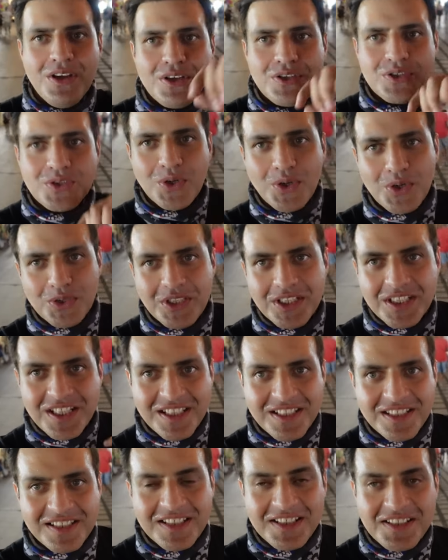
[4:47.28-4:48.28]
So this
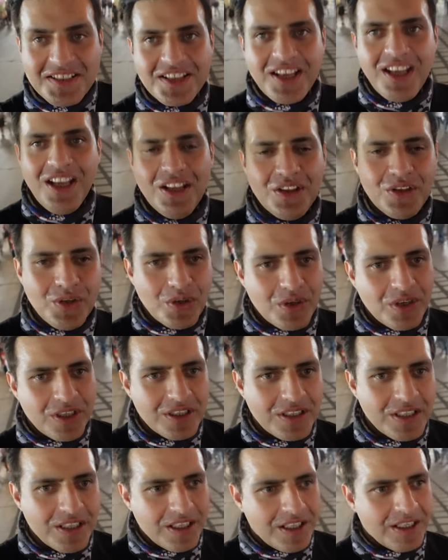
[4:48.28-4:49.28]
is the scene
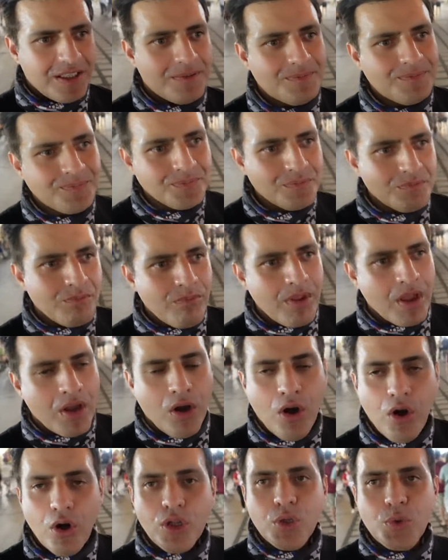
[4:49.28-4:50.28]
during the
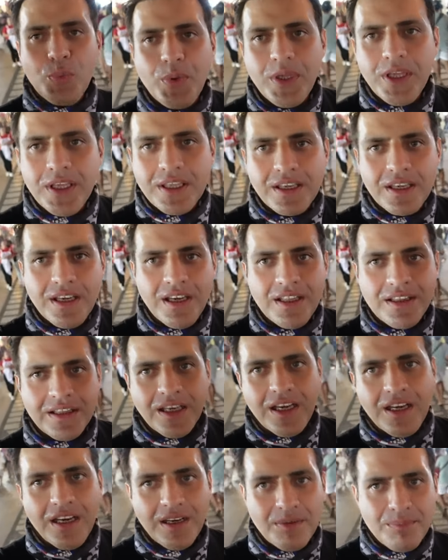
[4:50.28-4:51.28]
Holy Week in
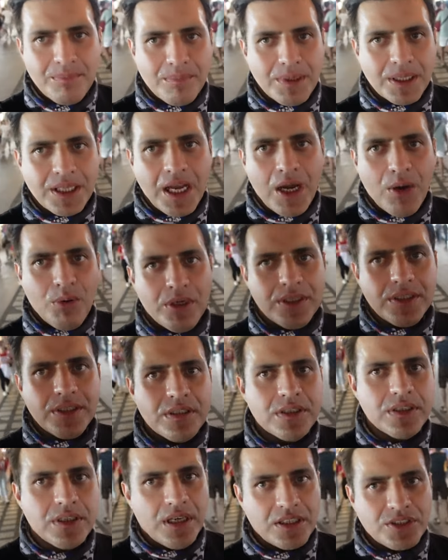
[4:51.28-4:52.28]
Manaoag.
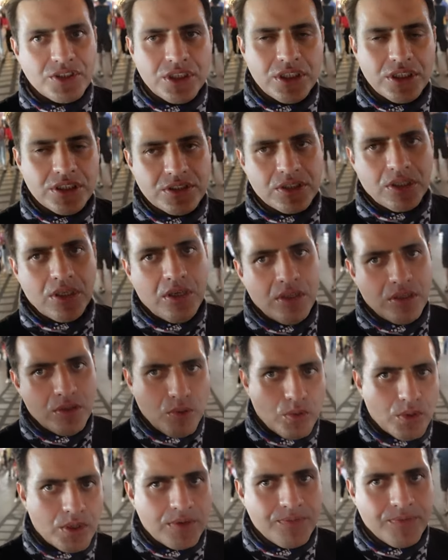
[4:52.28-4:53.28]
Actually, it's all
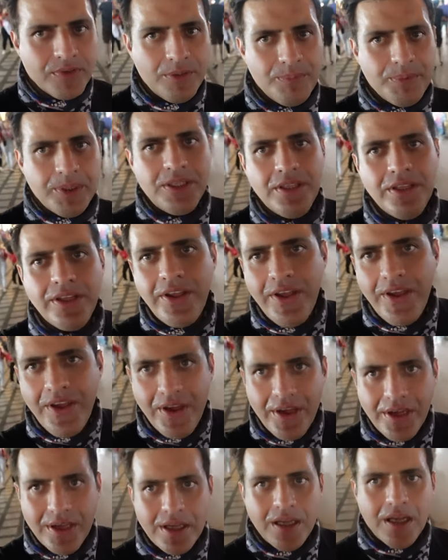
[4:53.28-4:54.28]
over Philippines.
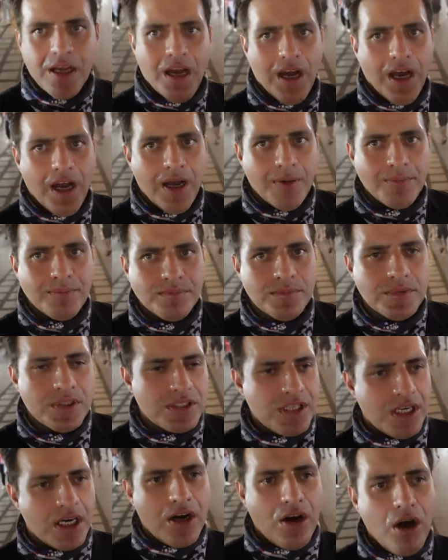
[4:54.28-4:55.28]

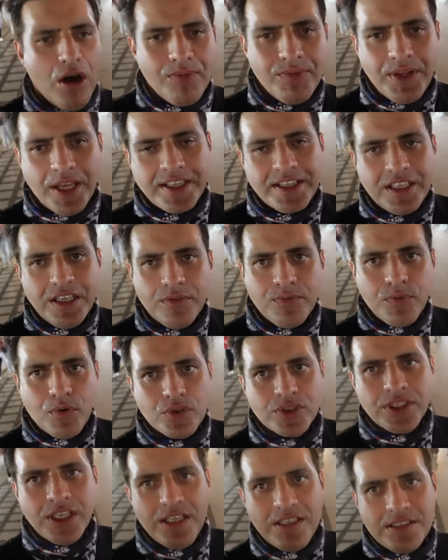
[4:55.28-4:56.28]
They're off like
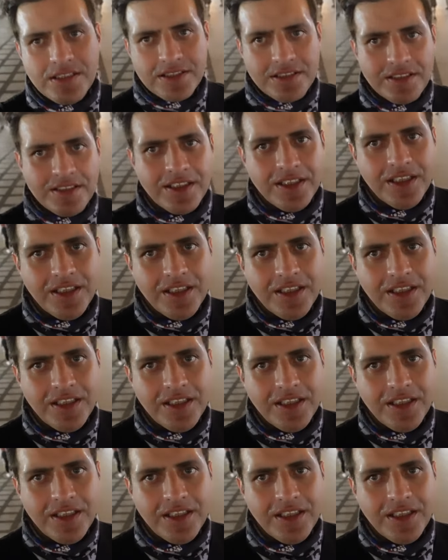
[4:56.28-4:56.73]
3-4 days.